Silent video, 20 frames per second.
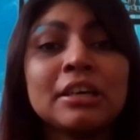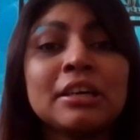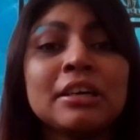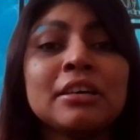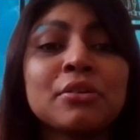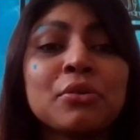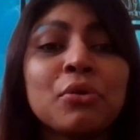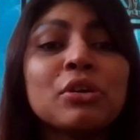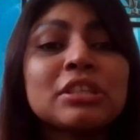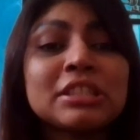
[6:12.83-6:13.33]

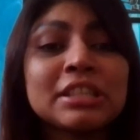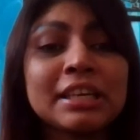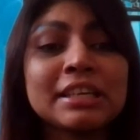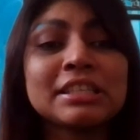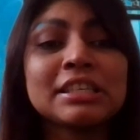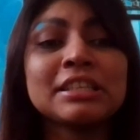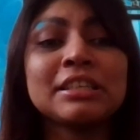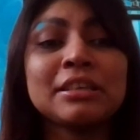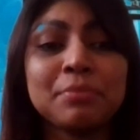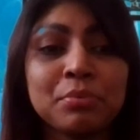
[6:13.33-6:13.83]
coordinated
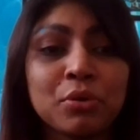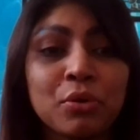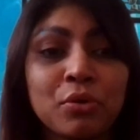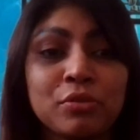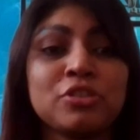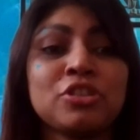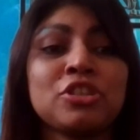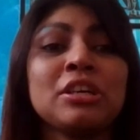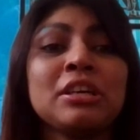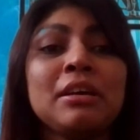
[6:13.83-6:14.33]

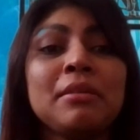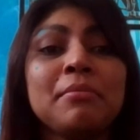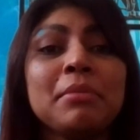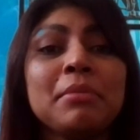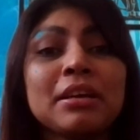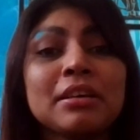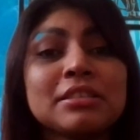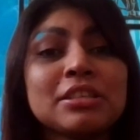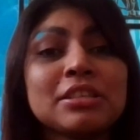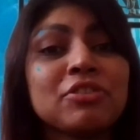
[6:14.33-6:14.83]
approach,
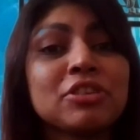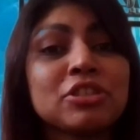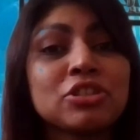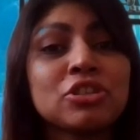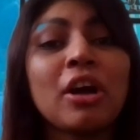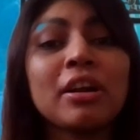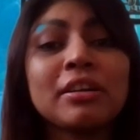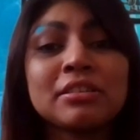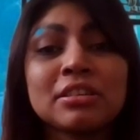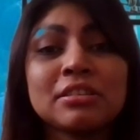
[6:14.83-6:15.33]
because it was
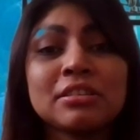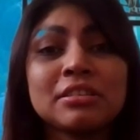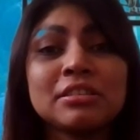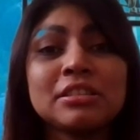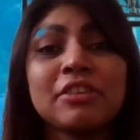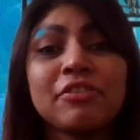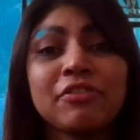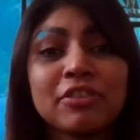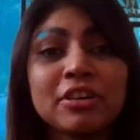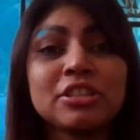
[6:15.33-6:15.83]
not
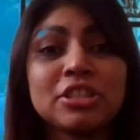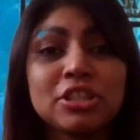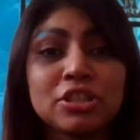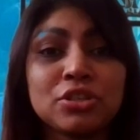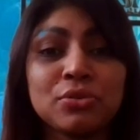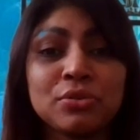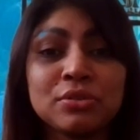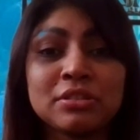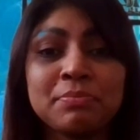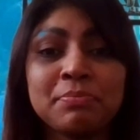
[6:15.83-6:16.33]
different
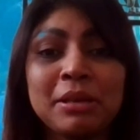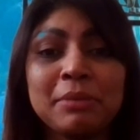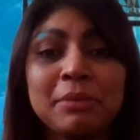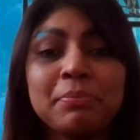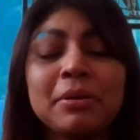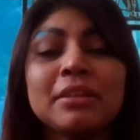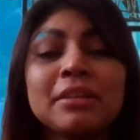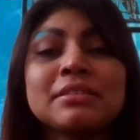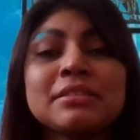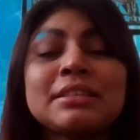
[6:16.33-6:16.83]
issues.
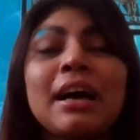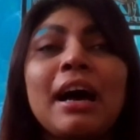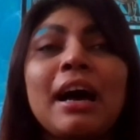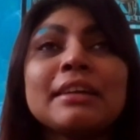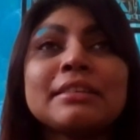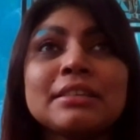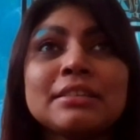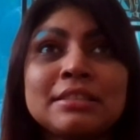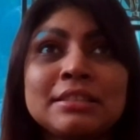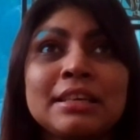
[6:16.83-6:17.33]
People
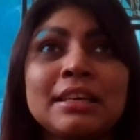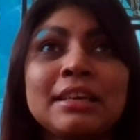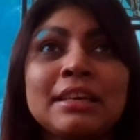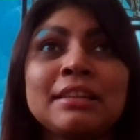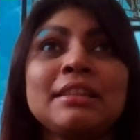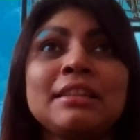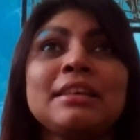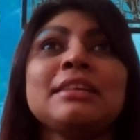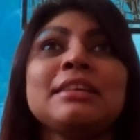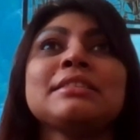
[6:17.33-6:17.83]
started
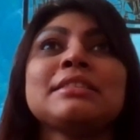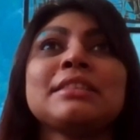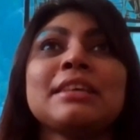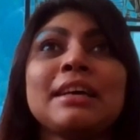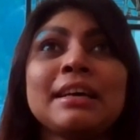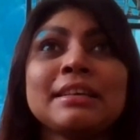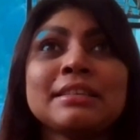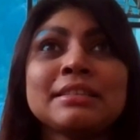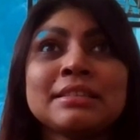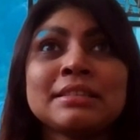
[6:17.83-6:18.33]
seeing these
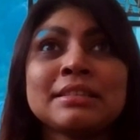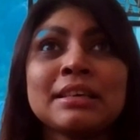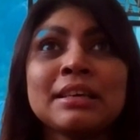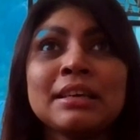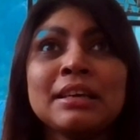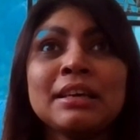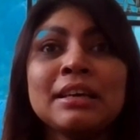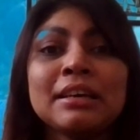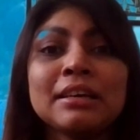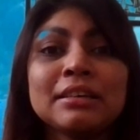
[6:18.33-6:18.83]
as
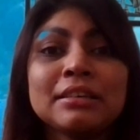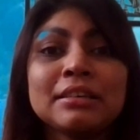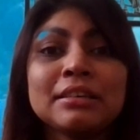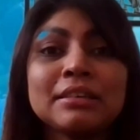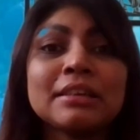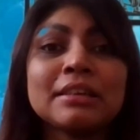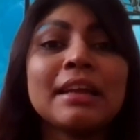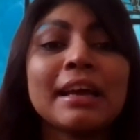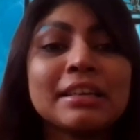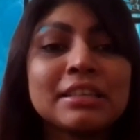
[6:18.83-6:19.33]

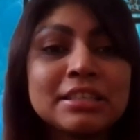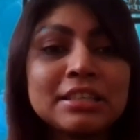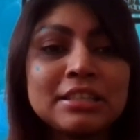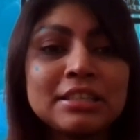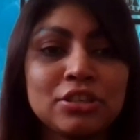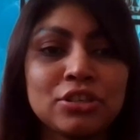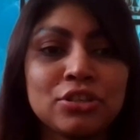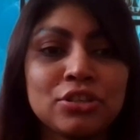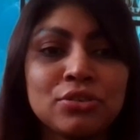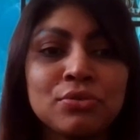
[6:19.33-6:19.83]
connected
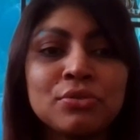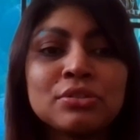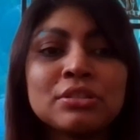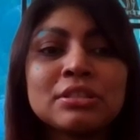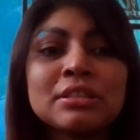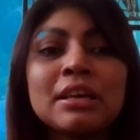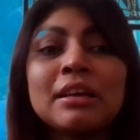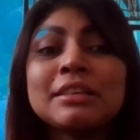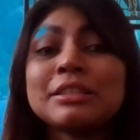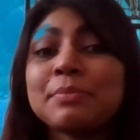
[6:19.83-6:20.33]

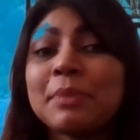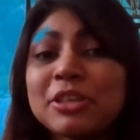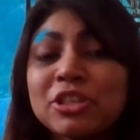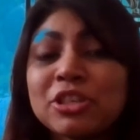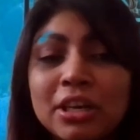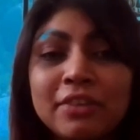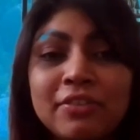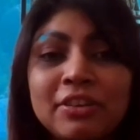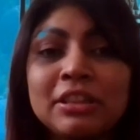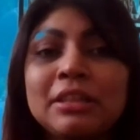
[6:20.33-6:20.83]
issues, especially
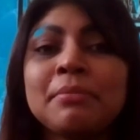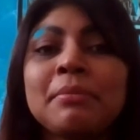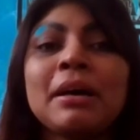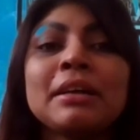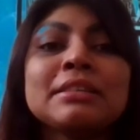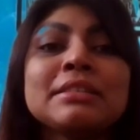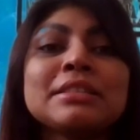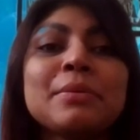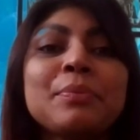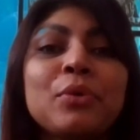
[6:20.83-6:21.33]
with the mother
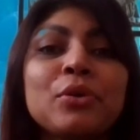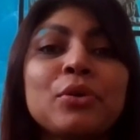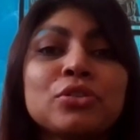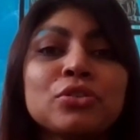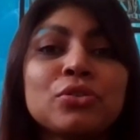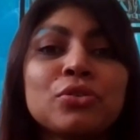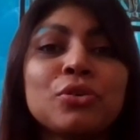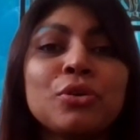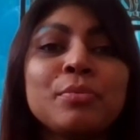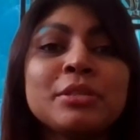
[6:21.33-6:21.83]
support
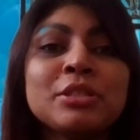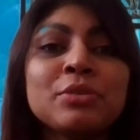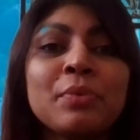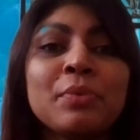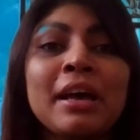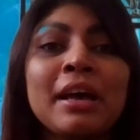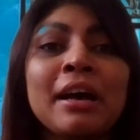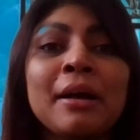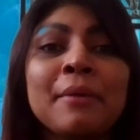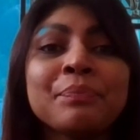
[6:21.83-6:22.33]
groups,
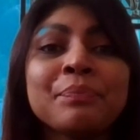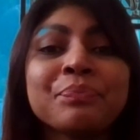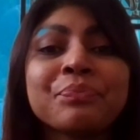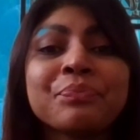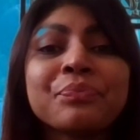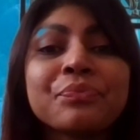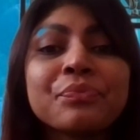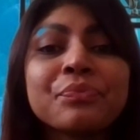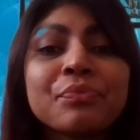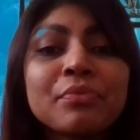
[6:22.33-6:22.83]
where
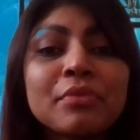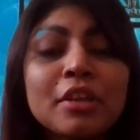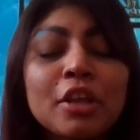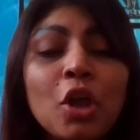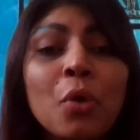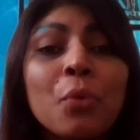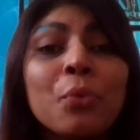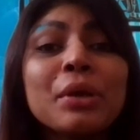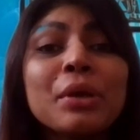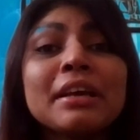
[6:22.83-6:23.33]

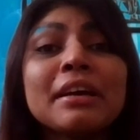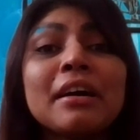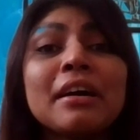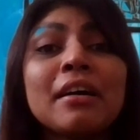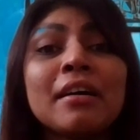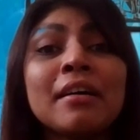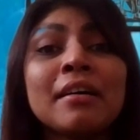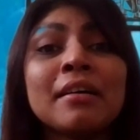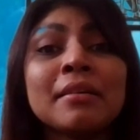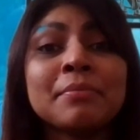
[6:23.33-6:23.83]
we
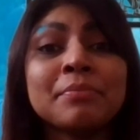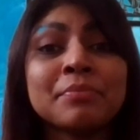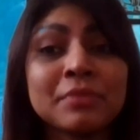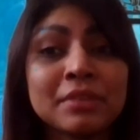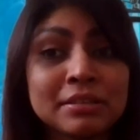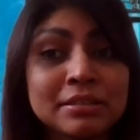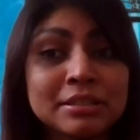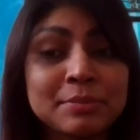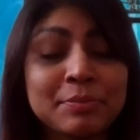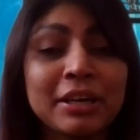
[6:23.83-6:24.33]

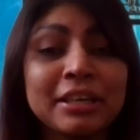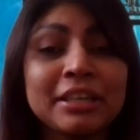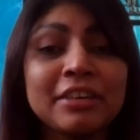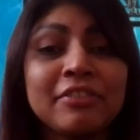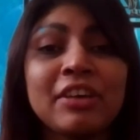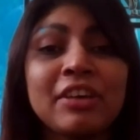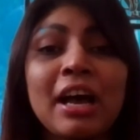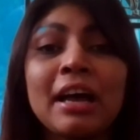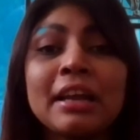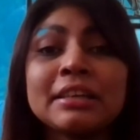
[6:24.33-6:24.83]
spread
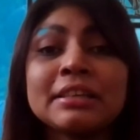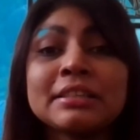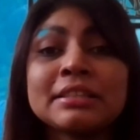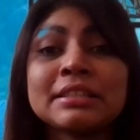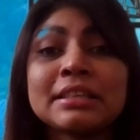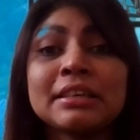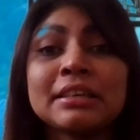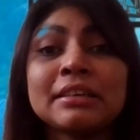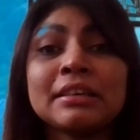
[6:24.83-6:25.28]
awareness